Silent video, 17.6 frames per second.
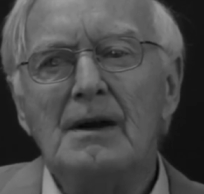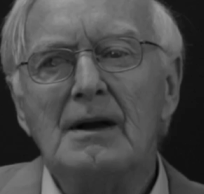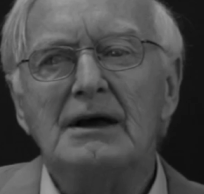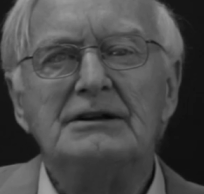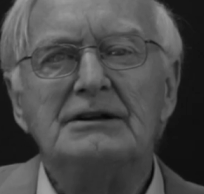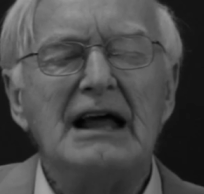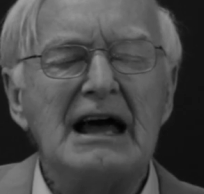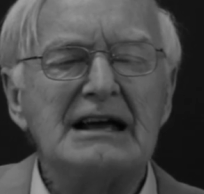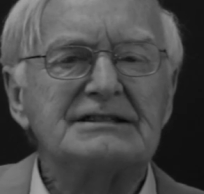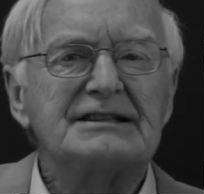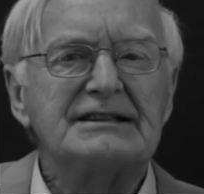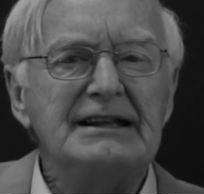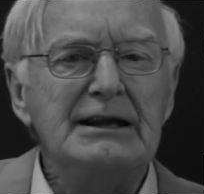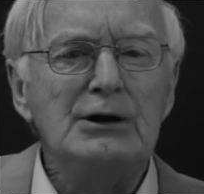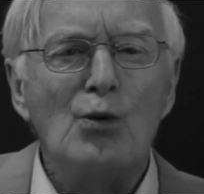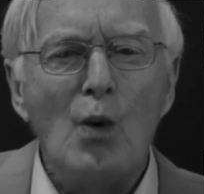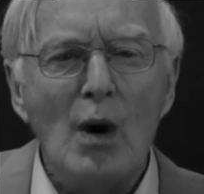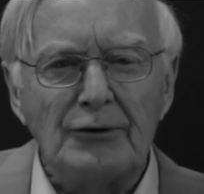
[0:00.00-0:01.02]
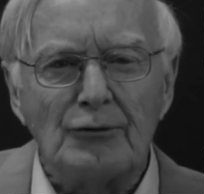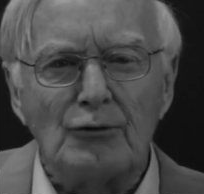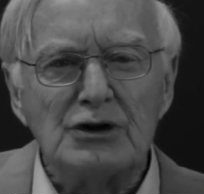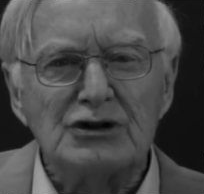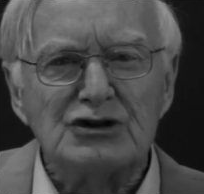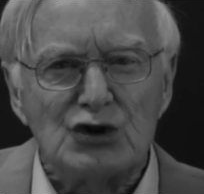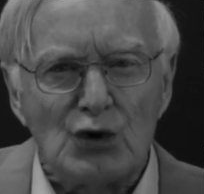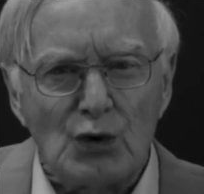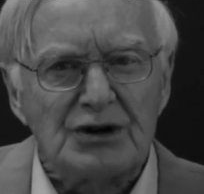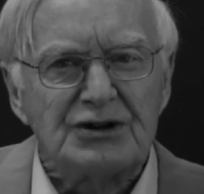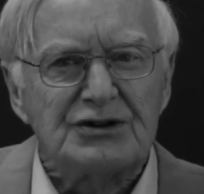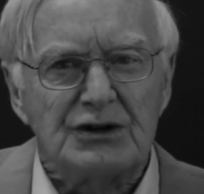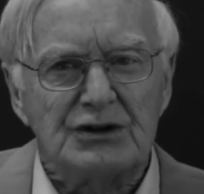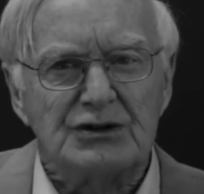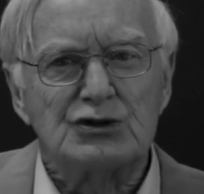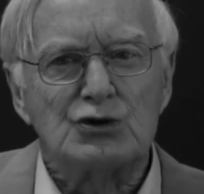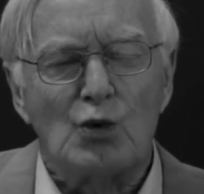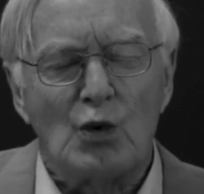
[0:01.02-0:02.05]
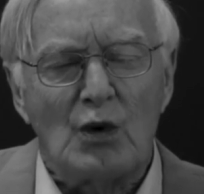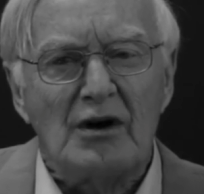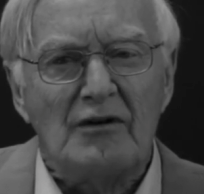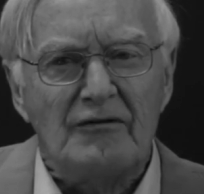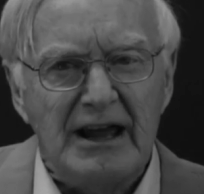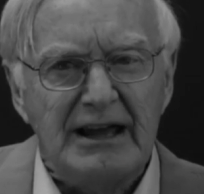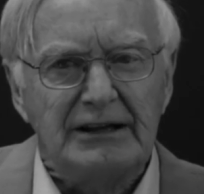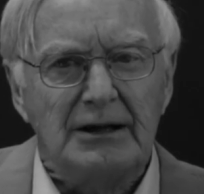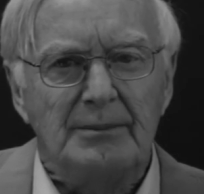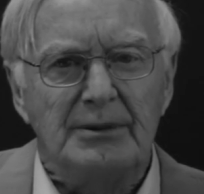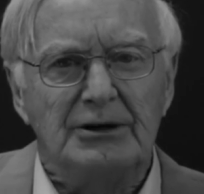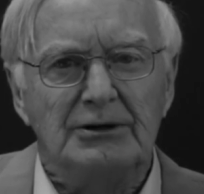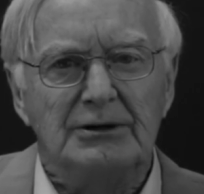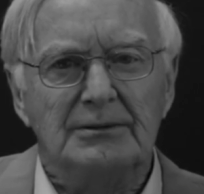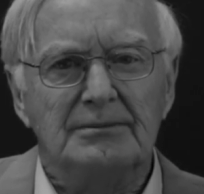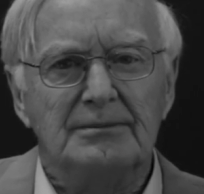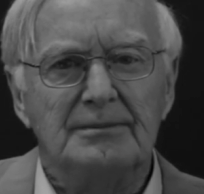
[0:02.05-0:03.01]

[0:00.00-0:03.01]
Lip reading: And lastly, what resources were available?